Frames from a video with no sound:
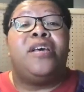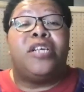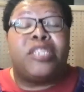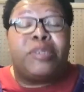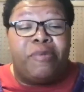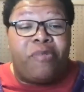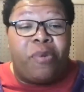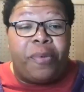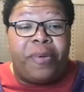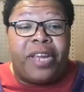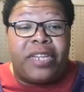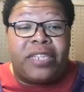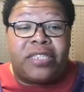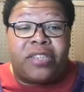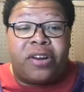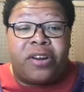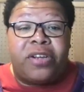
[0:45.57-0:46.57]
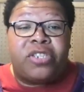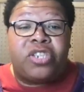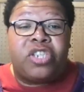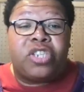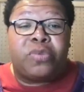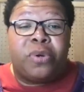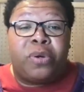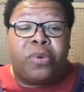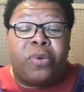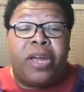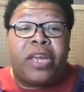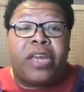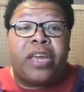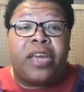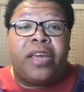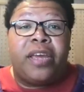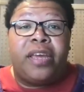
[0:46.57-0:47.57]
So before we get started, just real
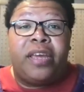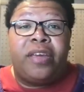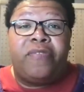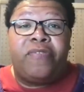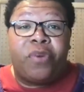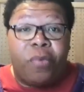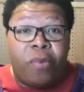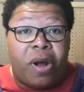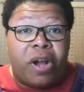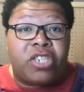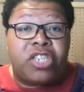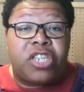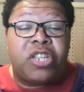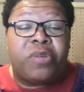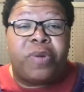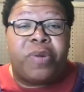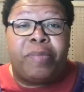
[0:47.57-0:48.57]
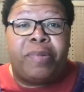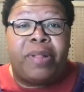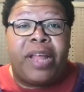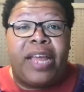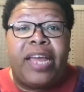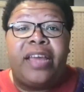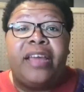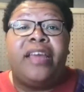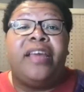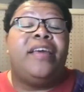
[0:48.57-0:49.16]
quick, if you're watching the replay,